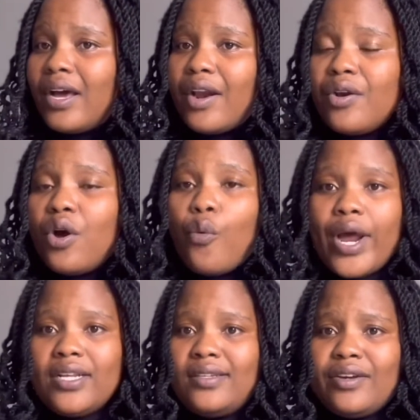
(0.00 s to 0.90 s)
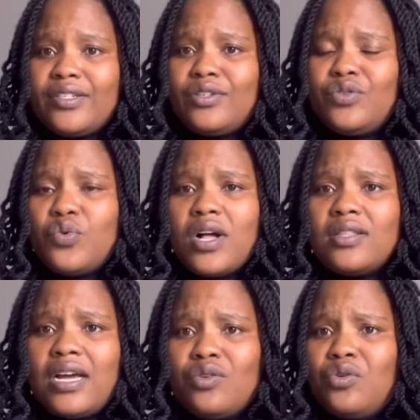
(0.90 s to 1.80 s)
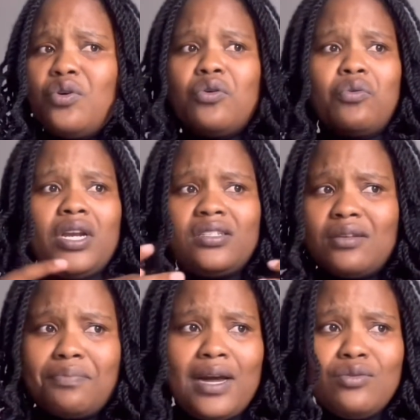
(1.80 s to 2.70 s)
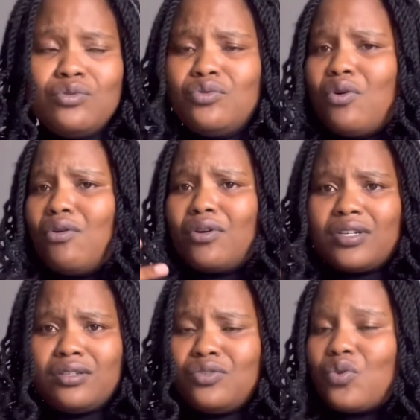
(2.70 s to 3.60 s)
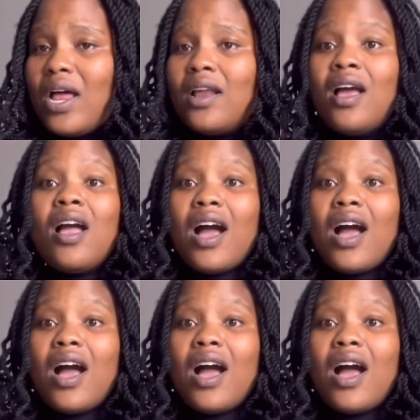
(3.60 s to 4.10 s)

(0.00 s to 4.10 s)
I don't know what is a residual. I don't know what is a balloon or residual.